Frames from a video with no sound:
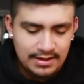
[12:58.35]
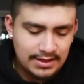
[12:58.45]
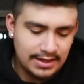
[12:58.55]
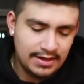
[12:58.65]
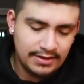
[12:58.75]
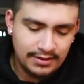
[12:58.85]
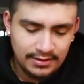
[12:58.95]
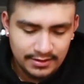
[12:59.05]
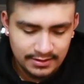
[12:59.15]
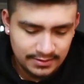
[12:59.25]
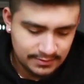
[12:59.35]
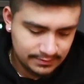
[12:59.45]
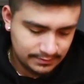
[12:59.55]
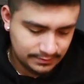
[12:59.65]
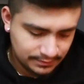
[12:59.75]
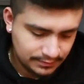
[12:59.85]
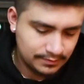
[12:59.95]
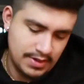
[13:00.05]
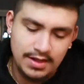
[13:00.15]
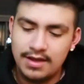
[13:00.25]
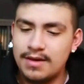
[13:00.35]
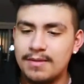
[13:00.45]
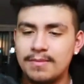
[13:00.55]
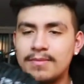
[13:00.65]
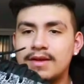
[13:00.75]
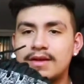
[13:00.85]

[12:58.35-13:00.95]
like how they look. Bam!